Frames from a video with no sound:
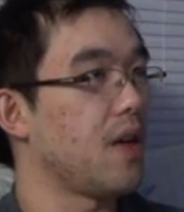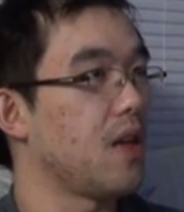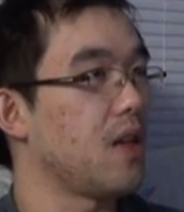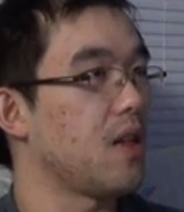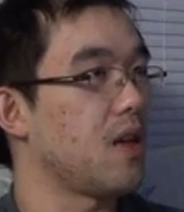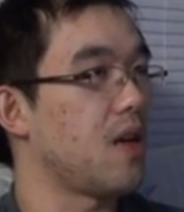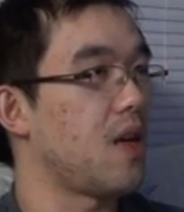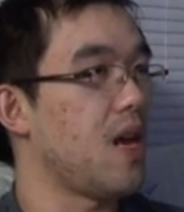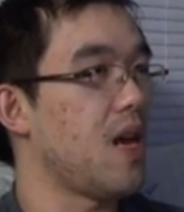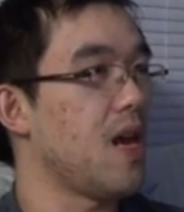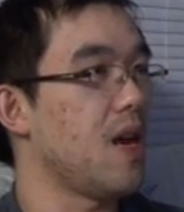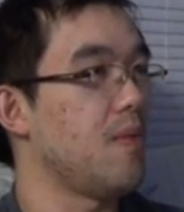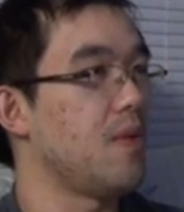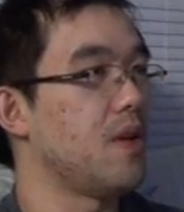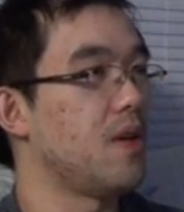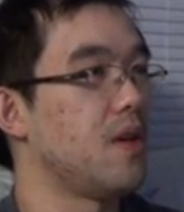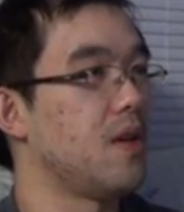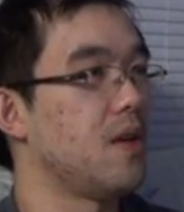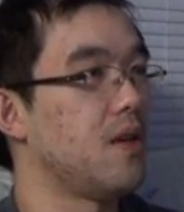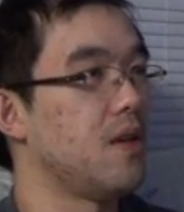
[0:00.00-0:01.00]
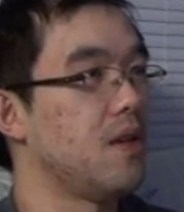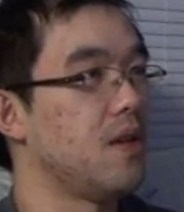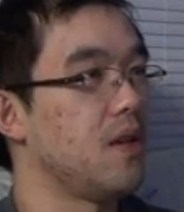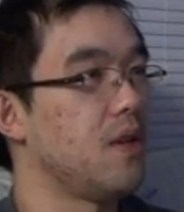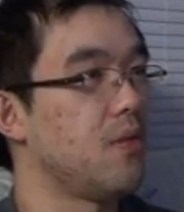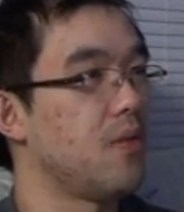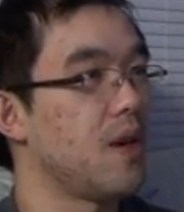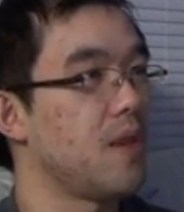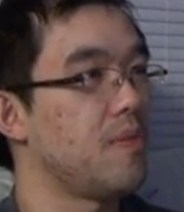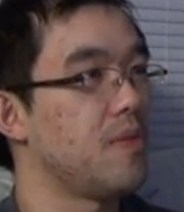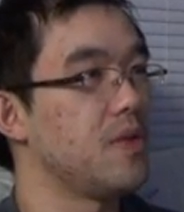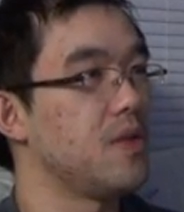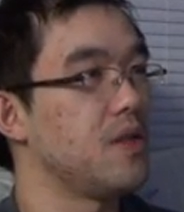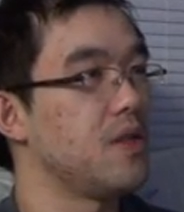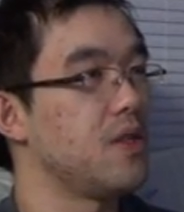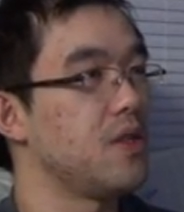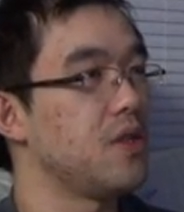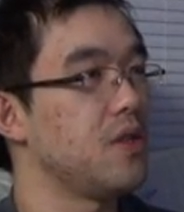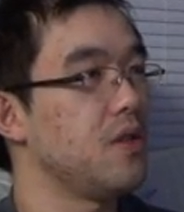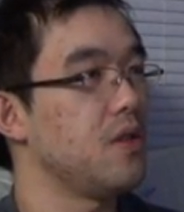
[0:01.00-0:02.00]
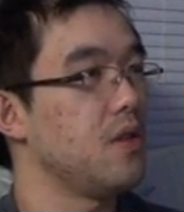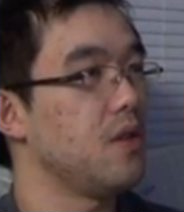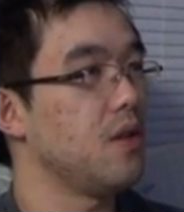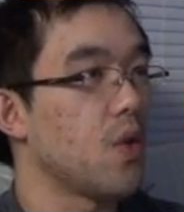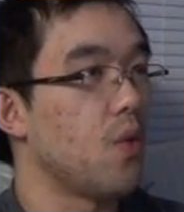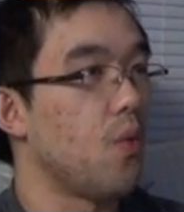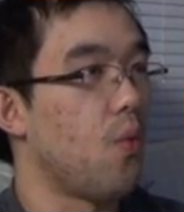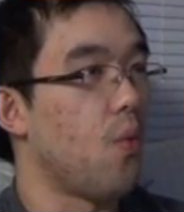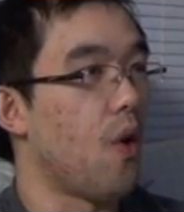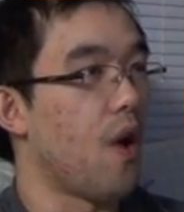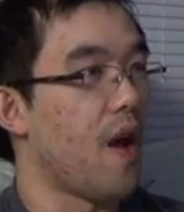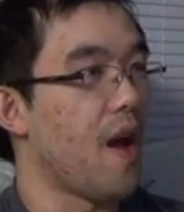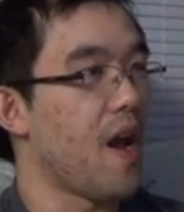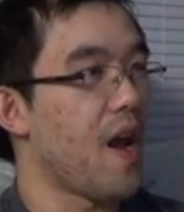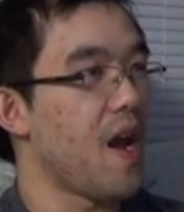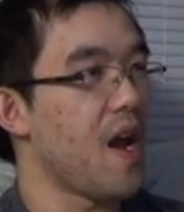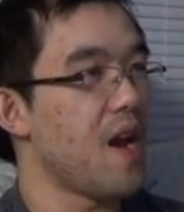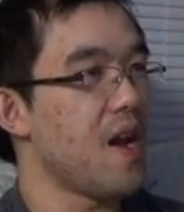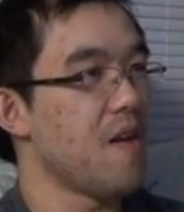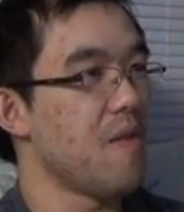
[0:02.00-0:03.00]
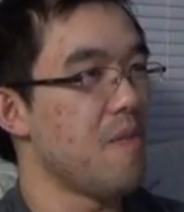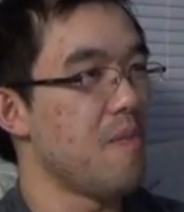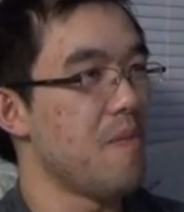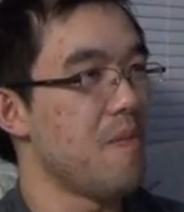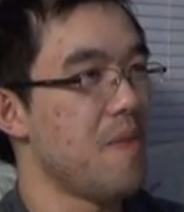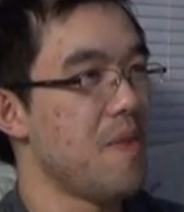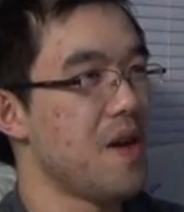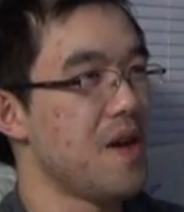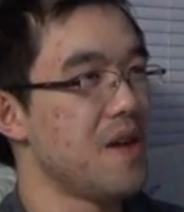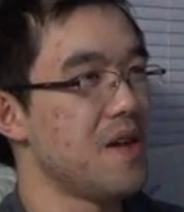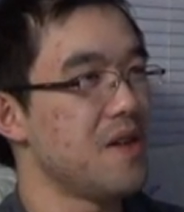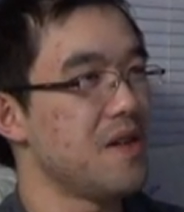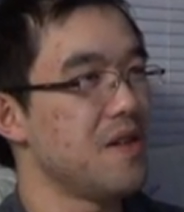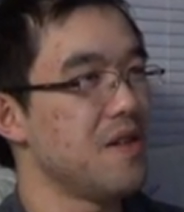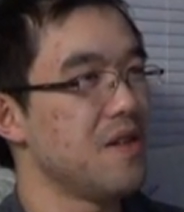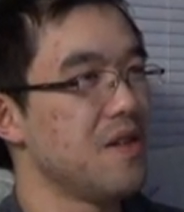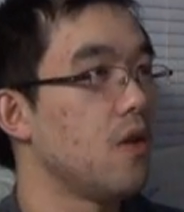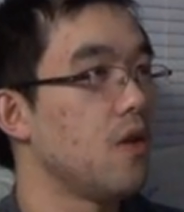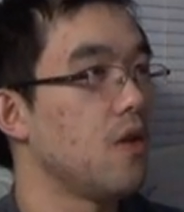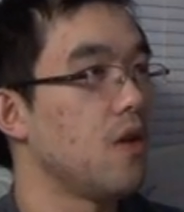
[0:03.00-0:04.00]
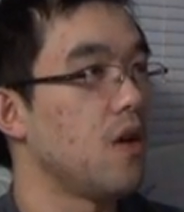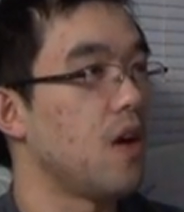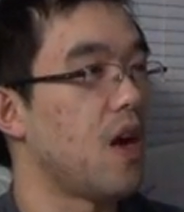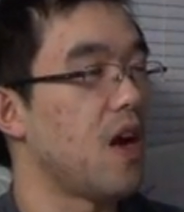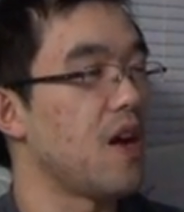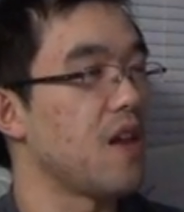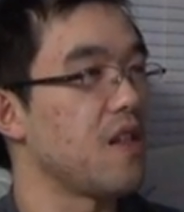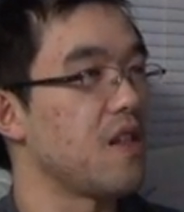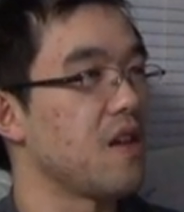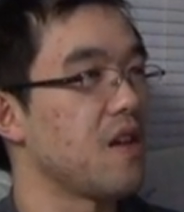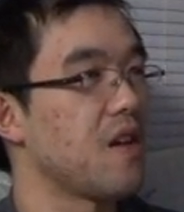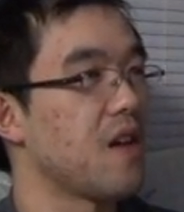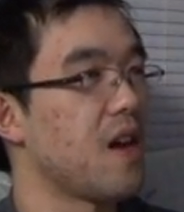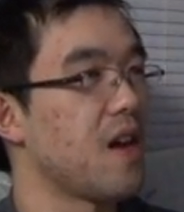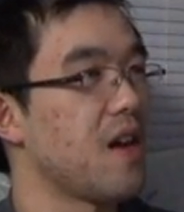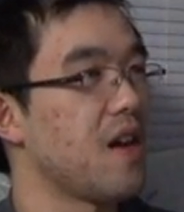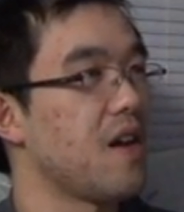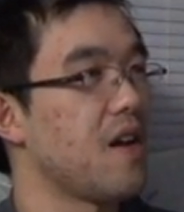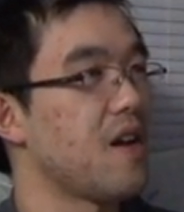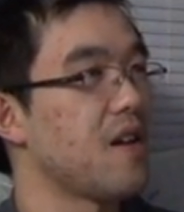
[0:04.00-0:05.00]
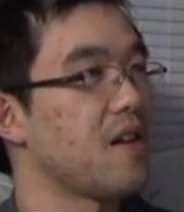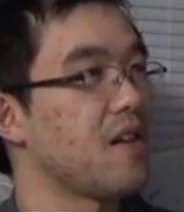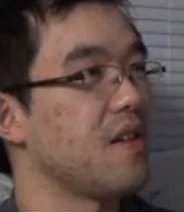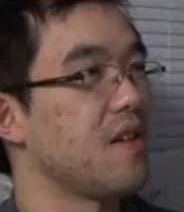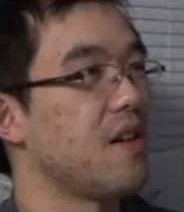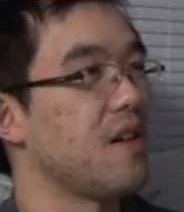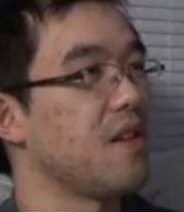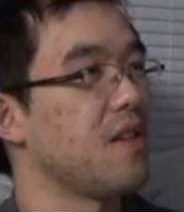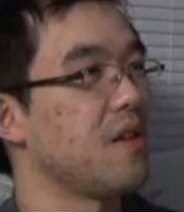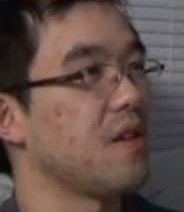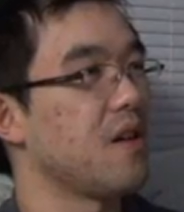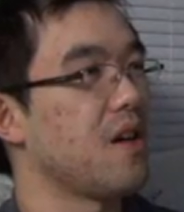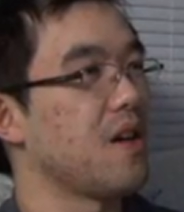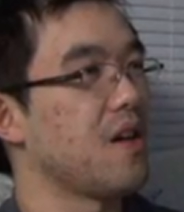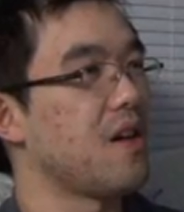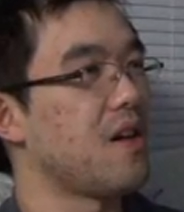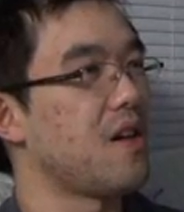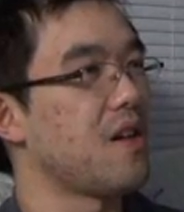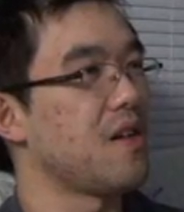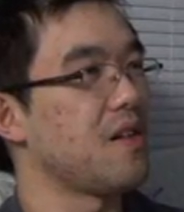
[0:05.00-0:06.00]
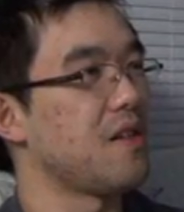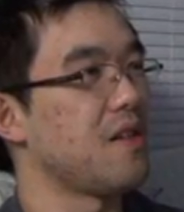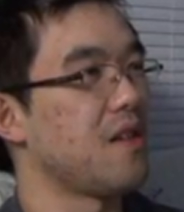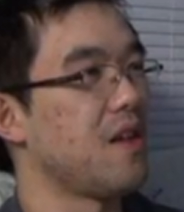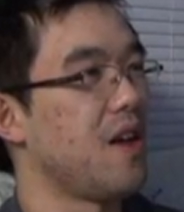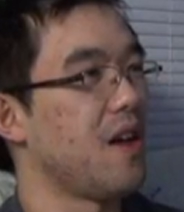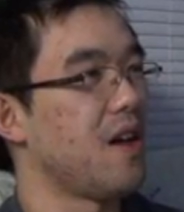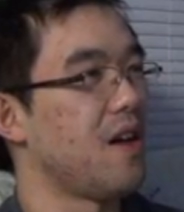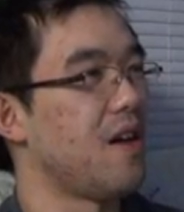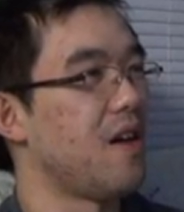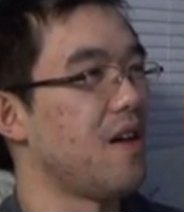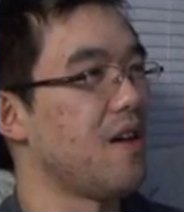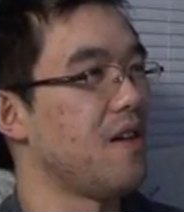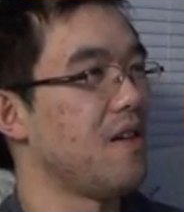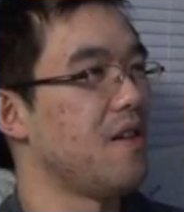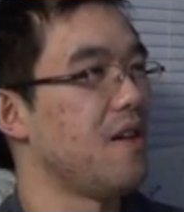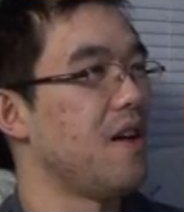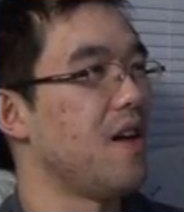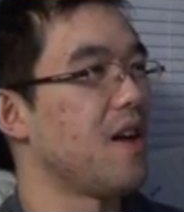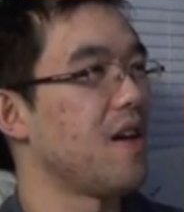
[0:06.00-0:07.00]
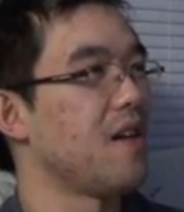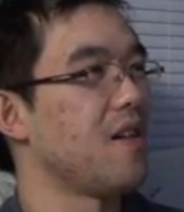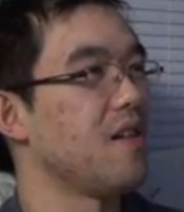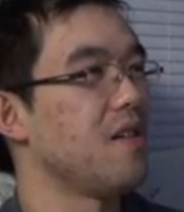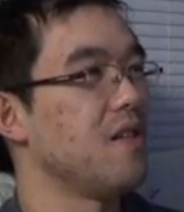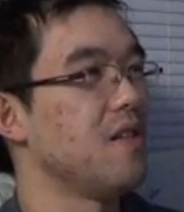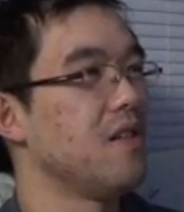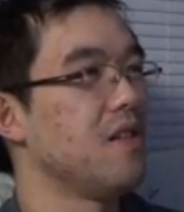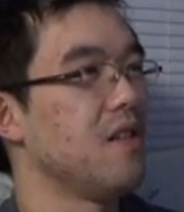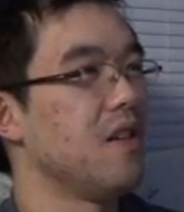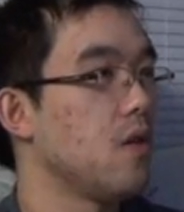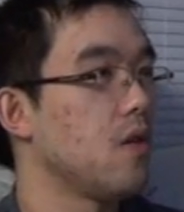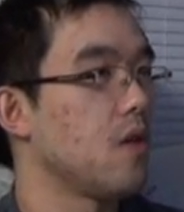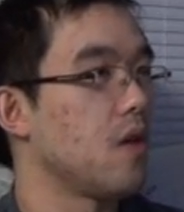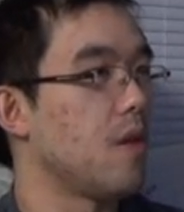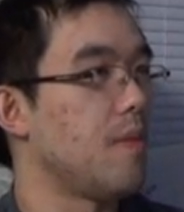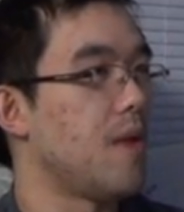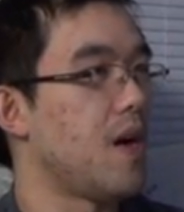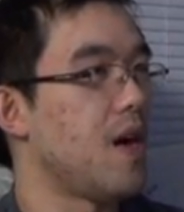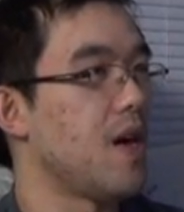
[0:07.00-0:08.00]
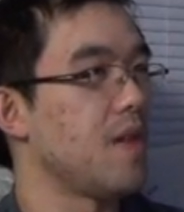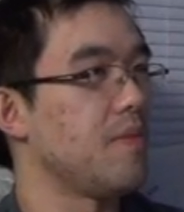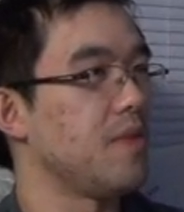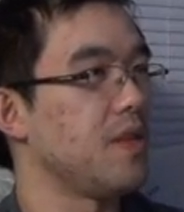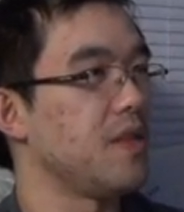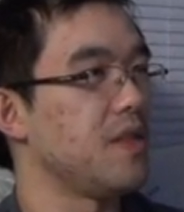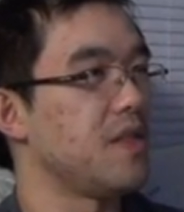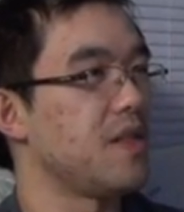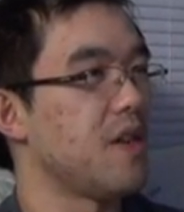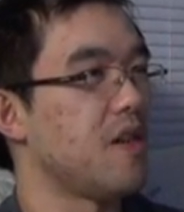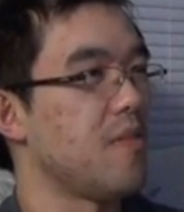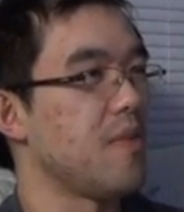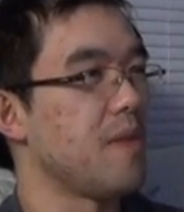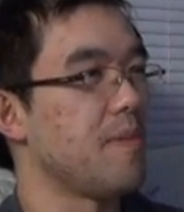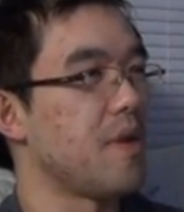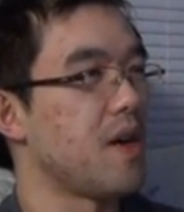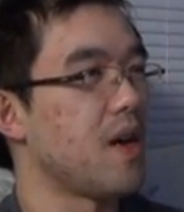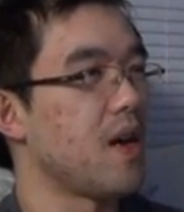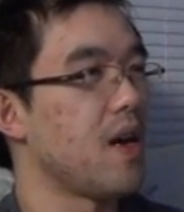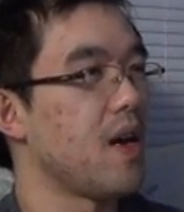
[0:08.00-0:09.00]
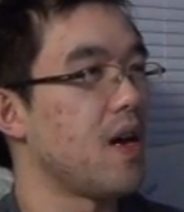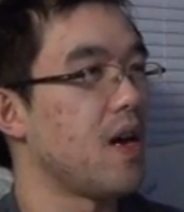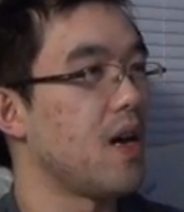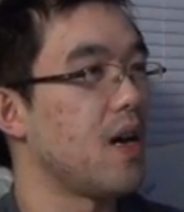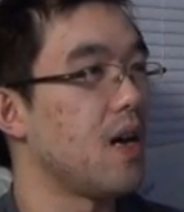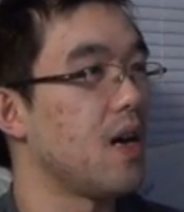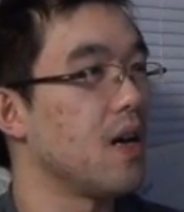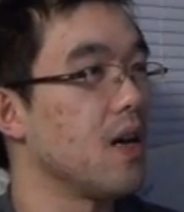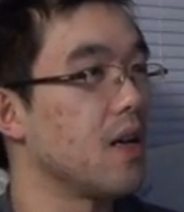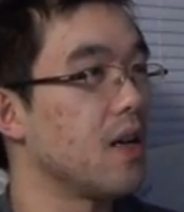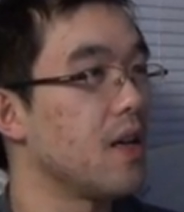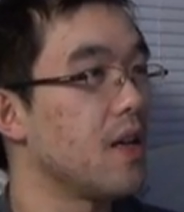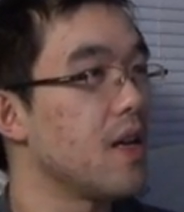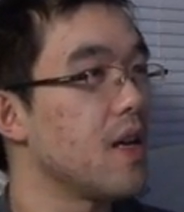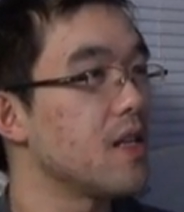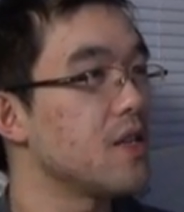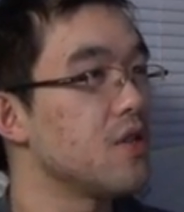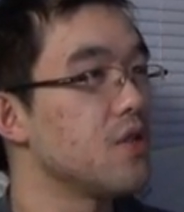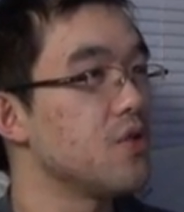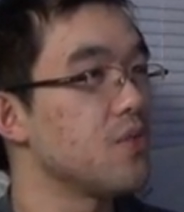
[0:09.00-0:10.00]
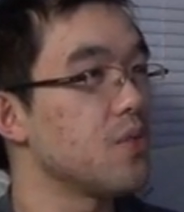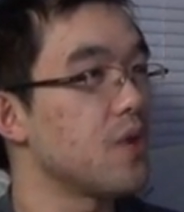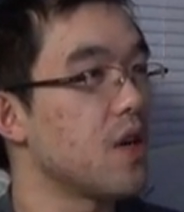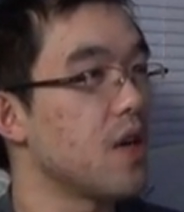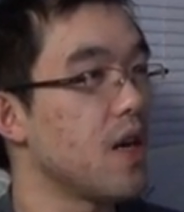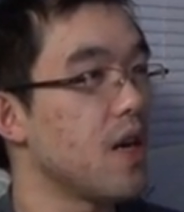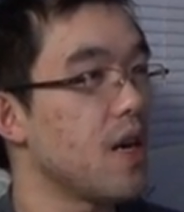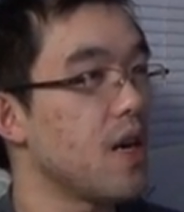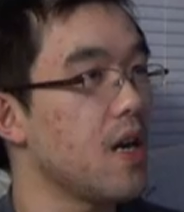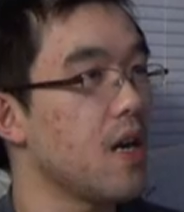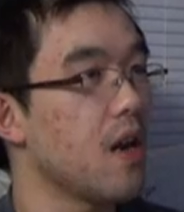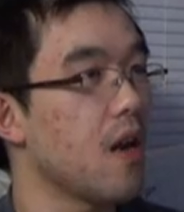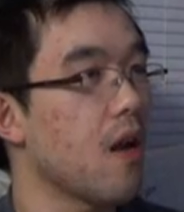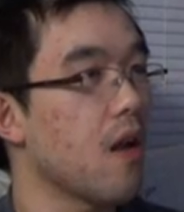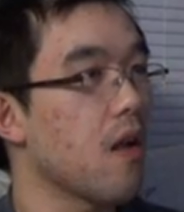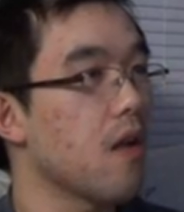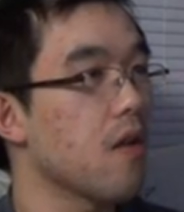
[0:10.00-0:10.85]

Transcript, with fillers: I can get the camera in the right position. Wait a minute. I think I got it. I think I got it. Hang on. Hang on. Come on, please tell me my uh, guess is right.